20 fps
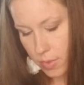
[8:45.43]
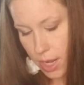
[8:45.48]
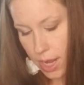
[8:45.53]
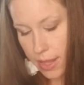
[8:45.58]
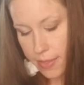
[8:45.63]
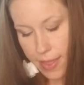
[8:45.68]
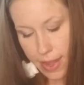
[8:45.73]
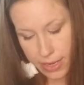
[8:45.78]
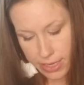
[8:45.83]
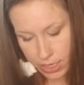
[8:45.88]

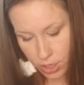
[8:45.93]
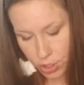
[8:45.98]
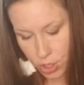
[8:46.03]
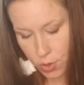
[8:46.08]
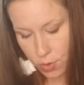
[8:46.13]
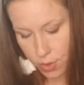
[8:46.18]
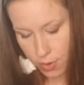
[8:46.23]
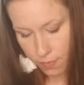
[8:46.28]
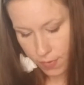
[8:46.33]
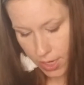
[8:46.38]
They tell
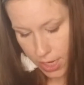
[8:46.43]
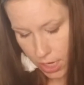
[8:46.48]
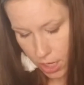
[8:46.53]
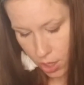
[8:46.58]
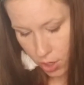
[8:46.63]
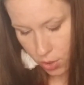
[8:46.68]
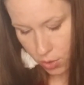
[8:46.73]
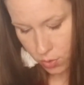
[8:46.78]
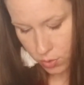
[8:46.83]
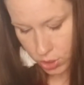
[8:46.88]
you the
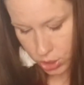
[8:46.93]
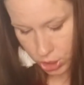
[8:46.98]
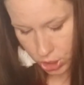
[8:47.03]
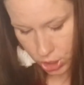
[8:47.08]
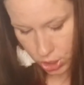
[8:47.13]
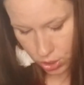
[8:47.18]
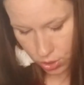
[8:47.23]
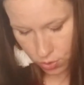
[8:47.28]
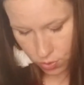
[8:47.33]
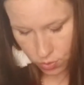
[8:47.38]
videos to
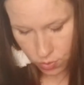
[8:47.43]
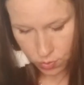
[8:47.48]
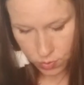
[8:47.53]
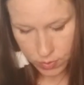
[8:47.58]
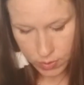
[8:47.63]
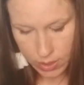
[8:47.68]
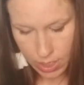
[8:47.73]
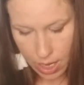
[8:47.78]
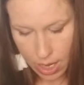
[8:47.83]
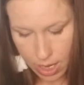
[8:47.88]

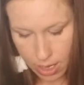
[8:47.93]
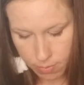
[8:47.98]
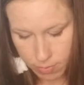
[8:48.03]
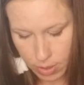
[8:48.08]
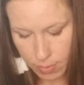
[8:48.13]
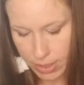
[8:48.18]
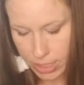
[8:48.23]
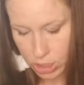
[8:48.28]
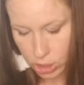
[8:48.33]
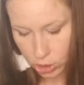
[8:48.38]
use,
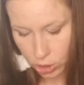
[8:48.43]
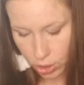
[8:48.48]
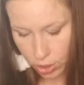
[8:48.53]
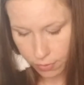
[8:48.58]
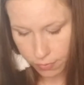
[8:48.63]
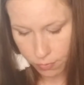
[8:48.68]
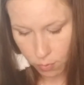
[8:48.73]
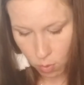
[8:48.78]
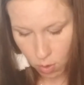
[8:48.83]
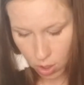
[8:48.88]
to
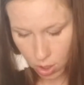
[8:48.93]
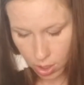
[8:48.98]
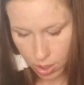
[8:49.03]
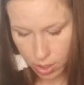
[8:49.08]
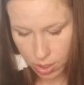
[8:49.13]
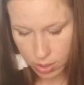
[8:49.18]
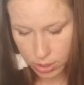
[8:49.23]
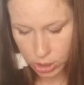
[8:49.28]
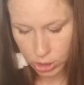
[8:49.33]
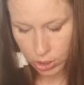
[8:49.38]

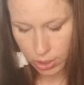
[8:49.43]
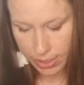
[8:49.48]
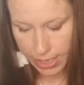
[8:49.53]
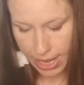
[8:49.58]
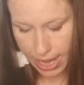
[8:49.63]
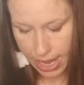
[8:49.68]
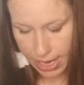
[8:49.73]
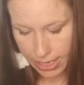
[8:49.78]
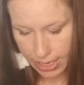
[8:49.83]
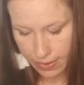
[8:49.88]
look
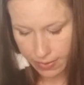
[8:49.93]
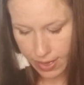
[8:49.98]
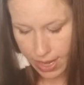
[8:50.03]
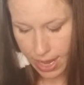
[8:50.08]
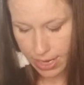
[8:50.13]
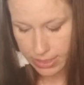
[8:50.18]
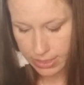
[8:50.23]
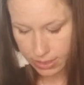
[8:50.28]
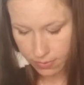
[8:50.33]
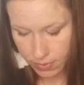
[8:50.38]
at, and the
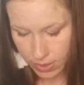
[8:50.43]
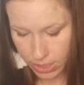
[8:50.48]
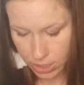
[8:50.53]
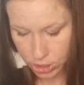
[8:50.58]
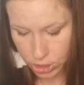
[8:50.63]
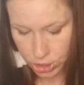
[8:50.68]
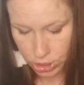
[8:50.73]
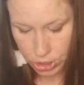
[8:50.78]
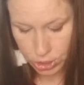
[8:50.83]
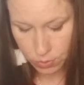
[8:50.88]
activities
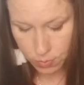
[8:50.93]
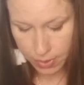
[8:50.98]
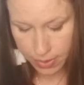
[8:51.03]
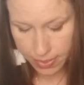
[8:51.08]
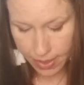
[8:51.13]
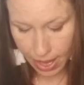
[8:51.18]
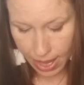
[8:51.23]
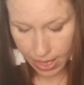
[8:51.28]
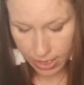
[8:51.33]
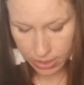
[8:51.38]
to do with
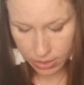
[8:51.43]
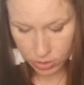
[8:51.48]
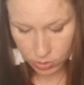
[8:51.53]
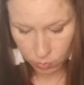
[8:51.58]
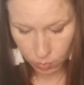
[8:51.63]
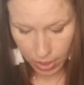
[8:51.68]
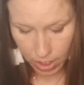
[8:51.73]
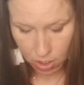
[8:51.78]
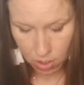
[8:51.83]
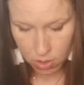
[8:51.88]
that as
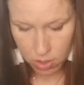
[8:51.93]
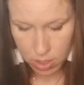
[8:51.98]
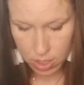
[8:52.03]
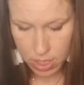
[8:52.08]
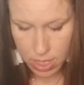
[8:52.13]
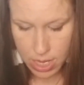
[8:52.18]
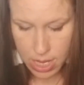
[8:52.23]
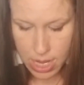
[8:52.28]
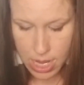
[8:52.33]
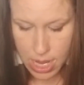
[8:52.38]
well.
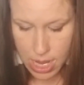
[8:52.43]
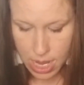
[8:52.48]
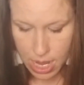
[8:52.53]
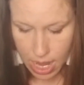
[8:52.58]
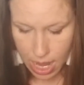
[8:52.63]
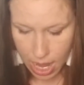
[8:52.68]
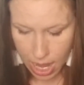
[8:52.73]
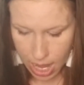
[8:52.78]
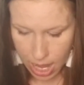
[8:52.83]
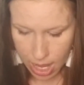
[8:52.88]

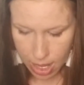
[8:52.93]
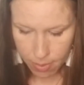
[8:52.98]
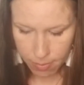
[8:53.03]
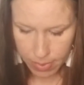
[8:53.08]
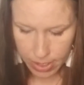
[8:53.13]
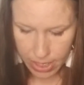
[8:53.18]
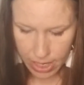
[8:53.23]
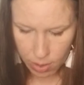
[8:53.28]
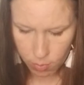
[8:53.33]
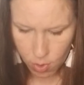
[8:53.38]

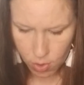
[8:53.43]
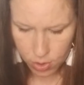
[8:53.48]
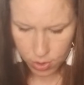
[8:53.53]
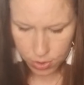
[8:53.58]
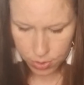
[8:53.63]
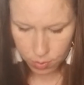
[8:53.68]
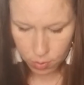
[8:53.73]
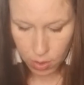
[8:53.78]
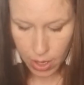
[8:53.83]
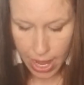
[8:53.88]
And I won't go
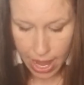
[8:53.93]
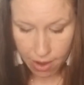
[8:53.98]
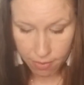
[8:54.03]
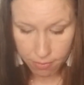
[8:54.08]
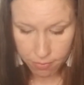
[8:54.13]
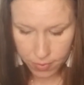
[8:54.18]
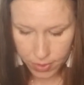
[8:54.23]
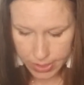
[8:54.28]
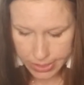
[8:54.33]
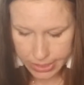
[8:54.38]
through
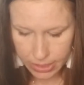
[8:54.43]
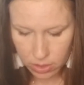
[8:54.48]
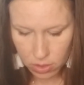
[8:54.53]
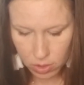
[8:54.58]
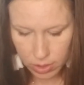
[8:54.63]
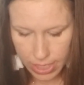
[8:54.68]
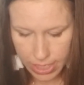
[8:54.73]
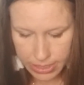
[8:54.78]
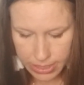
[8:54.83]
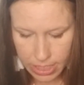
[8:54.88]
every single
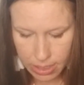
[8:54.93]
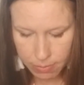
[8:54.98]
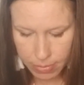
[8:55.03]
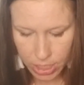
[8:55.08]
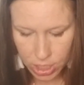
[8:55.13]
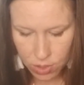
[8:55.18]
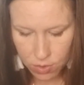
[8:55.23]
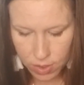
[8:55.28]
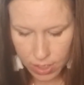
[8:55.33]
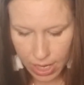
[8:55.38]
lesson,
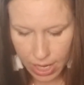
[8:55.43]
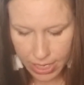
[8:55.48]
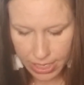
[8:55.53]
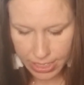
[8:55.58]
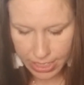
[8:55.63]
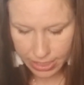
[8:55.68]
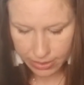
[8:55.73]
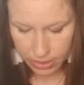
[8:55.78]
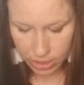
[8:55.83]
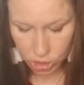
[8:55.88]
but you kind of
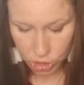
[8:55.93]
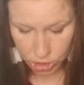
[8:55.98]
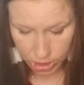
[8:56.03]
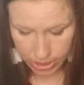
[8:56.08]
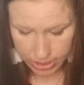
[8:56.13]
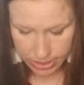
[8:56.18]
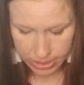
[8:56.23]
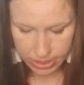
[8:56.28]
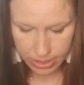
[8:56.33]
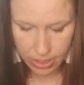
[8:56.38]
get the
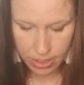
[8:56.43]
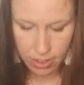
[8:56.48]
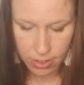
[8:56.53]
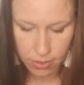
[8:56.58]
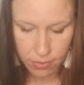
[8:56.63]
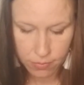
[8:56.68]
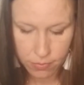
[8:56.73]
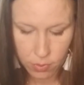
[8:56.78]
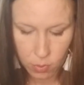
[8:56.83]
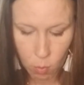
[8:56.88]
gist
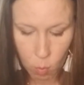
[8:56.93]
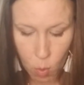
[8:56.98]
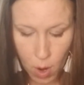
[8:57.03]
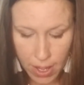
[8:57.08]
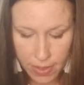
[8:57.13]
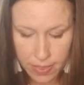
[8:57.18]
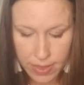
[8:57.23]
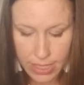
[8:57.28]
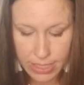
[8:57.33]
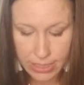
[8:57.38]
of
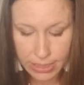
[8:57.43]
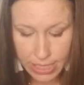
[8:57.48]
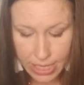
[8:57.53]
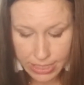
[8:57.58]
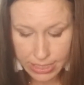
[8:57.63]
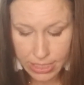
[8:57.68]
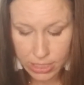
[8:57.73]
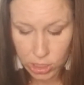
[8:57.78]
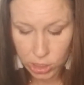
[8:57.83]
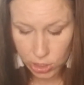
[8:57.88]
what these
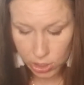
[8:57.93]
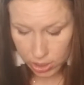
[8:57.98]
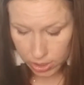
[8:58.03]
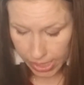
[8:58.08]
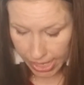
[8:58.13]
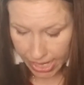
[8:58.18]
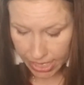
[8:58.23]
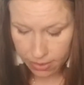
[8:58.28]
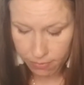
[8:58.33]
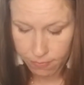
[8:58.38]
lessons look
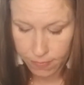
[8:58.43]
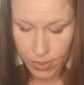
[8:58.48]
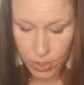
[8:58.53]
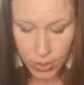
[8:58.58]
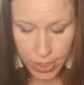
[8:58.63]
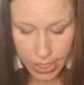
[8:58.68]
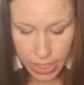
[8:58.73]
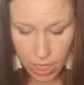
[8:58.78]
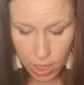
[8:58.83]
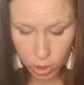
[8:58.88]
like.
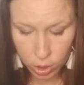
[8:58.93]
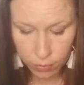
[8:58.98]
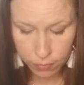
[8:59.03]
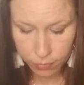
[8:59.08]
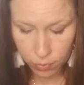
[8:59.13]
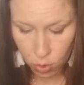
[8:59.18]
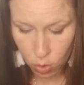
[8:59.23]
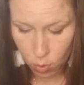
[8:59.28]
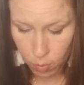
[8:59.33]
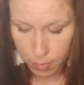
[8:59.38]
Very
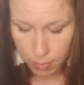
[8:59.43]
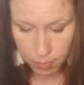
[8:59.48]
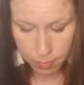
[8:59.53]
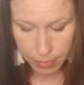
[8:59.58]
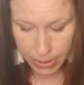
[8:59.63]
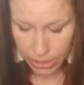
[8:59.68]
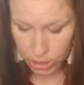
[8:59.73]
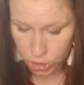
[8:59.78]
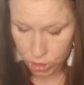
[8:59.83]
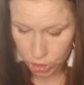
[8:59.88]
colorful with
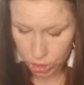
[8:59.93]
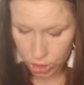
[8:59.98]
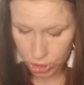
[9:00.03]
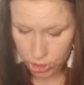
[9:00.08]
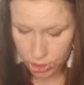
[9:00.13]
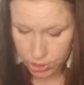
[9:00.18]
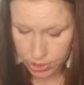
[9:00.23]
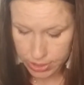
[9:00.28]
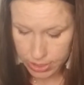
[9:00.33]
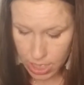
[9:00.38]

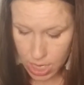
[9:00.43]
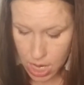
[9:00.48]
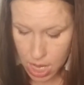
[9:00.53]
pictures,